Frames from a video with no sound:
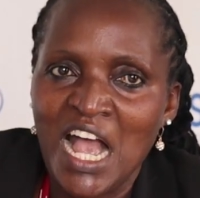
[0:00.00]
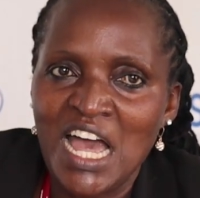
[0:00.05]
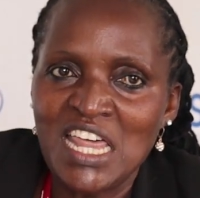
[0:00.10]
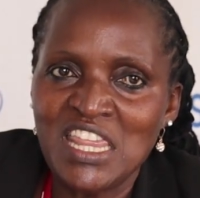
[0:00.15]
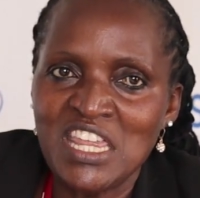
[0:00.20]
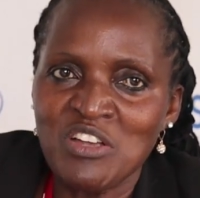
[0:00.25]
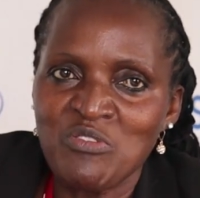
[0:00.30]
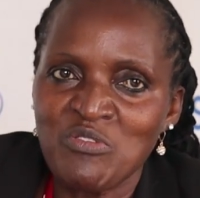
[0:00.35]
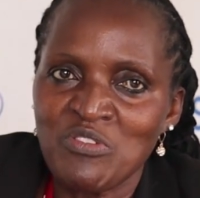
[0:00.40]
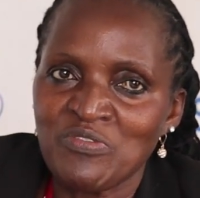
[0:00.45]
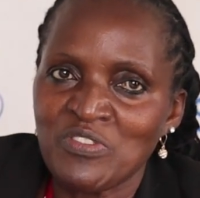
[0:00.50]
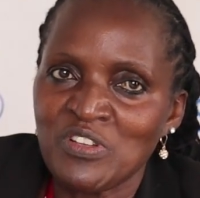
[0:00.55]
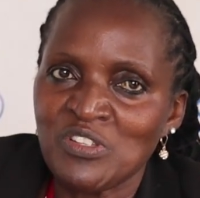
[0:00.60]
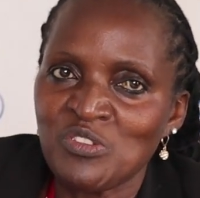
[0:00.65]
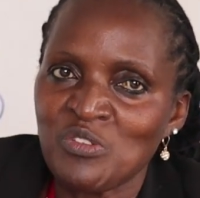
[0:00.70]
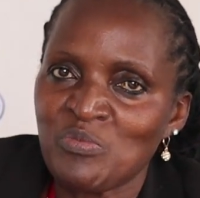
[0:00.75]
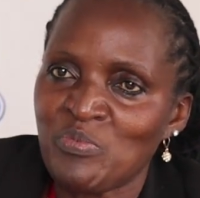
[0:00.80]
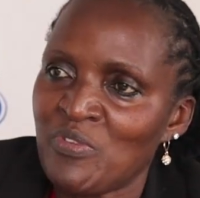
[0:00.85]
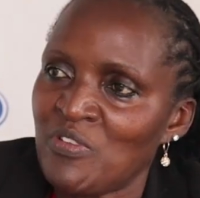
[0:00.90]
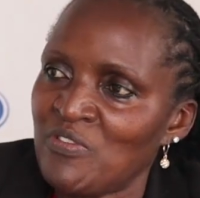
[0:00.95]
I think we've
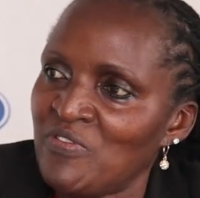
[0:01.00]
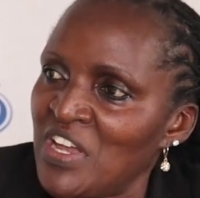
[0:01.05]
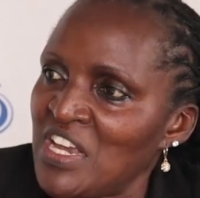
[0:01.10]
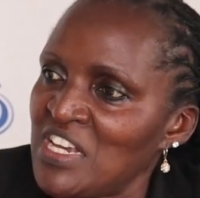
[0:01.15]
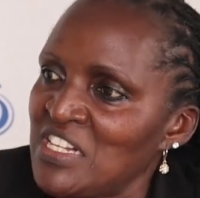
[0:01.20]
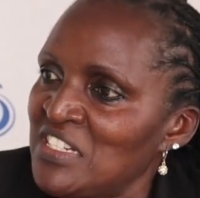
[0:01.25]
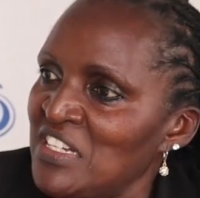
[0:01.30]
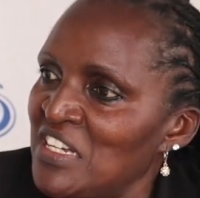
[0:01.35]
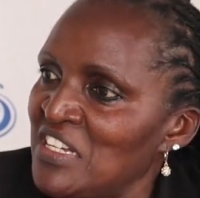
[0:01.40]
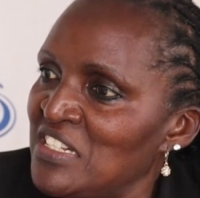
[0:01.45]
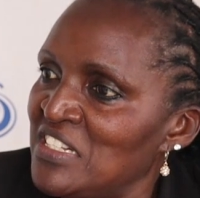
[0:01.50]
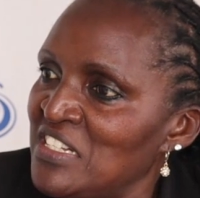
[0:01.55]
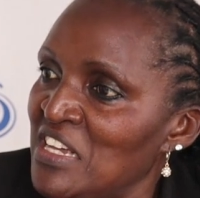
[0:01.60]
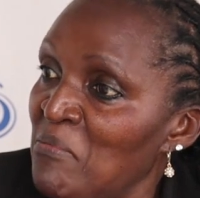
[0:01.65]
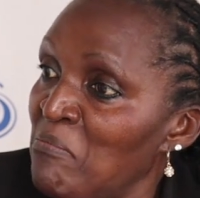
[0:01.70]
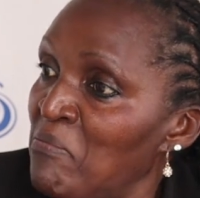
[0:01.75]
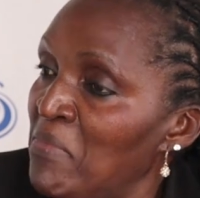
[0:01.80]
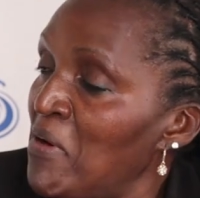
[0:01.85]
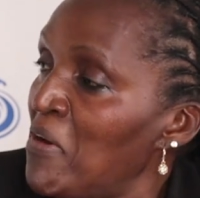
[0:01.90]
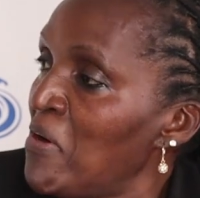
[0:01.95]
also provided
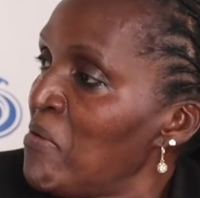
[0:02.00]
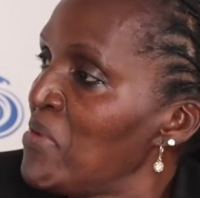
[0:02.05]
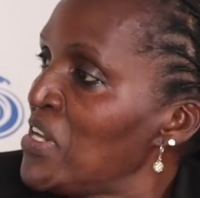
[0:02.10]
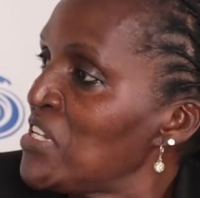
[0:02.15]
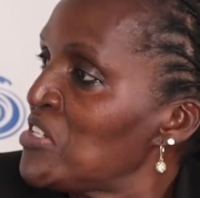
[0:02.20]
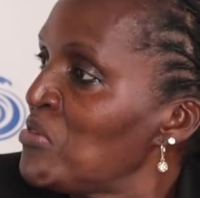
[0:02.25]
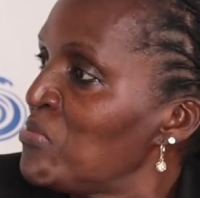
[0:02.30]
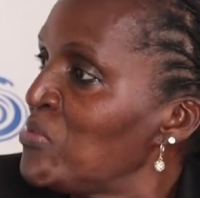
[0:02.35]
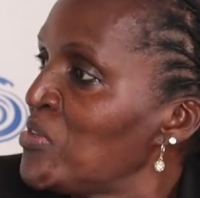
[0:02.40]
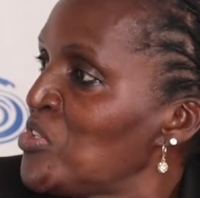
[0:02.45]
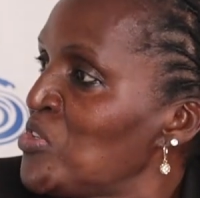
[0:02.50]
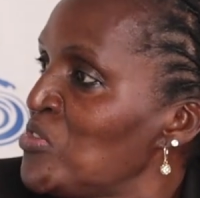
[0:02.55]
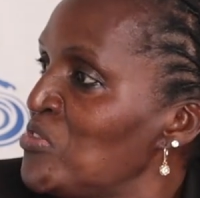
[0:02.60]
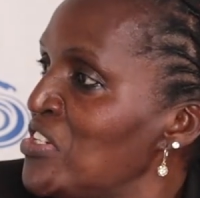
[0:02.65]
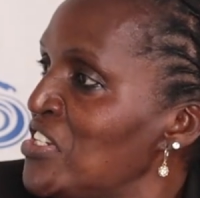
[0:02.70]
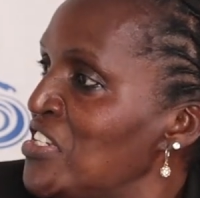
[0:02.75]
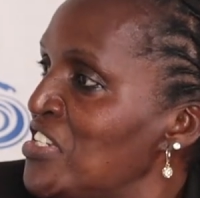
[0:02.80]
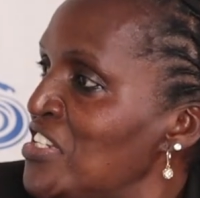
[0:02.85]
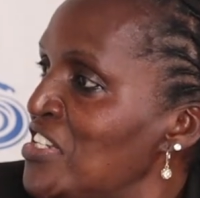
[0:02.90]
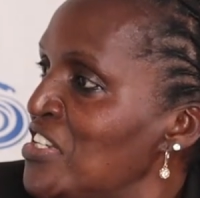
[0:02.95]
employment
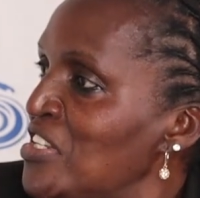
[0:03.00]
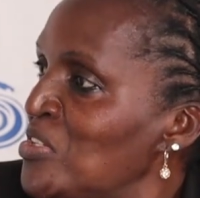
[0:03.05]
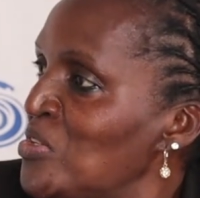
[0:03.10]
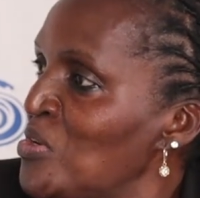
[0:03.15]
opportunity.